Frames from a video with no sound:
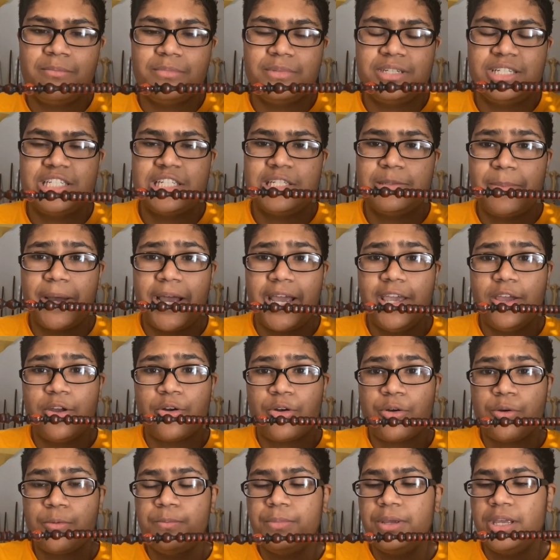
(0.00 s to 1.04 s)
despite
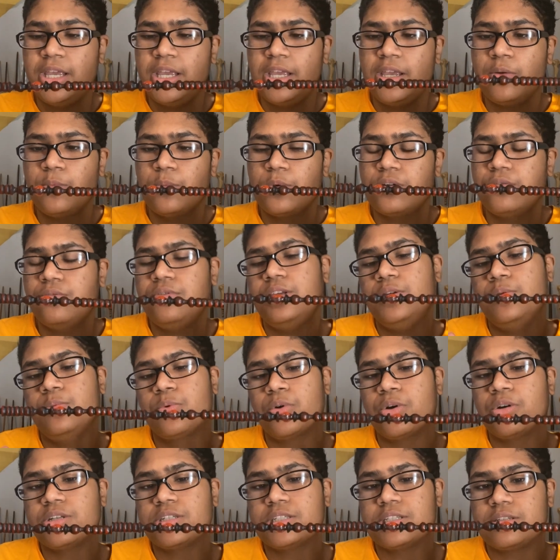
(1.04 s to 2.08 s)
her being one of the
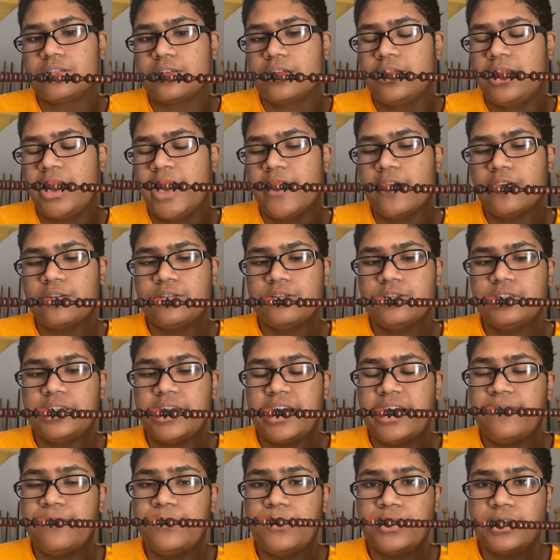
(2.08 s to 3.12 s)
worst characters to
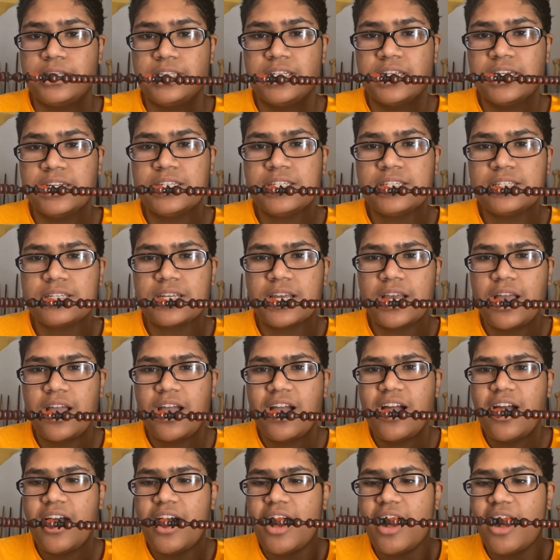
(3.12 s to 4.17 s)
ever exist.
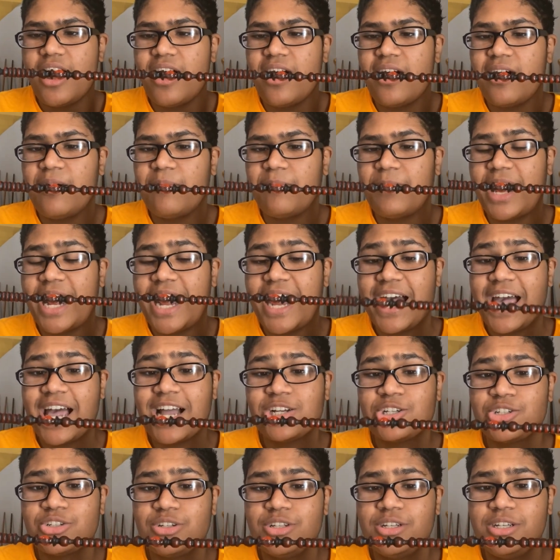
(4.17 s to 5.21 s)
I
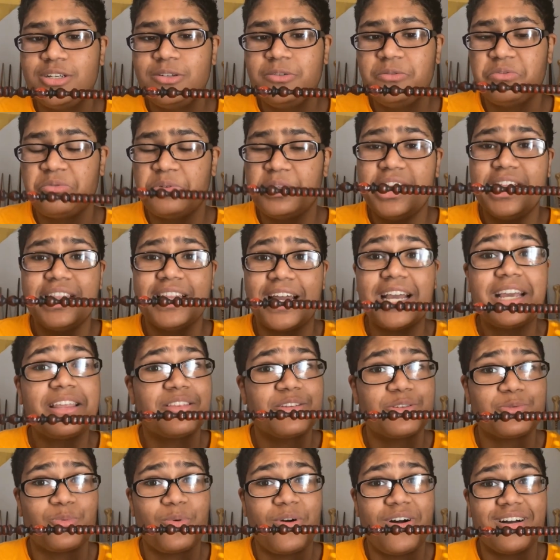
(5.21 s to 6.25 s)
actually really like
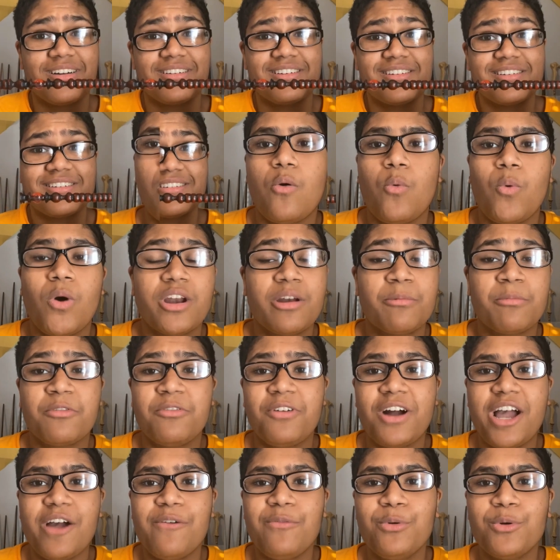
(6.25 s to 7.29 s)
this wand. Wand number
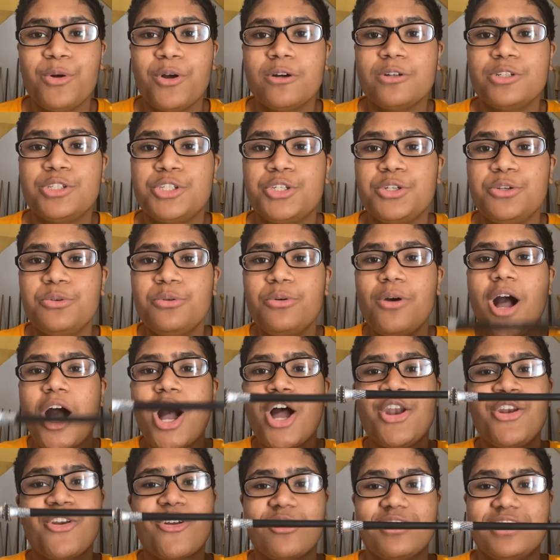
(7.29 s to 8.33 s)
5 will go to
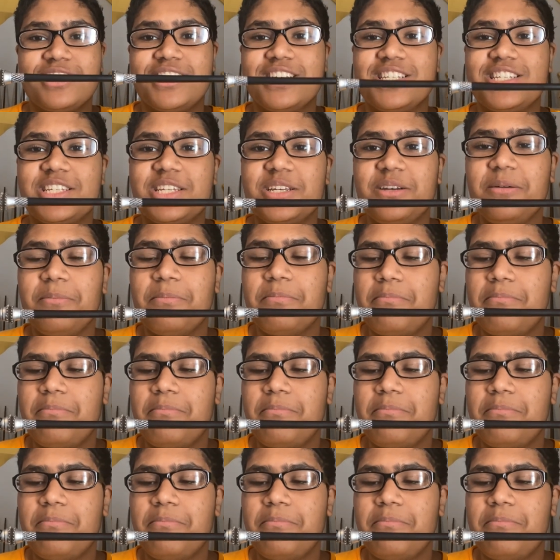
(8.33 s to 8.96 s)
Narcissa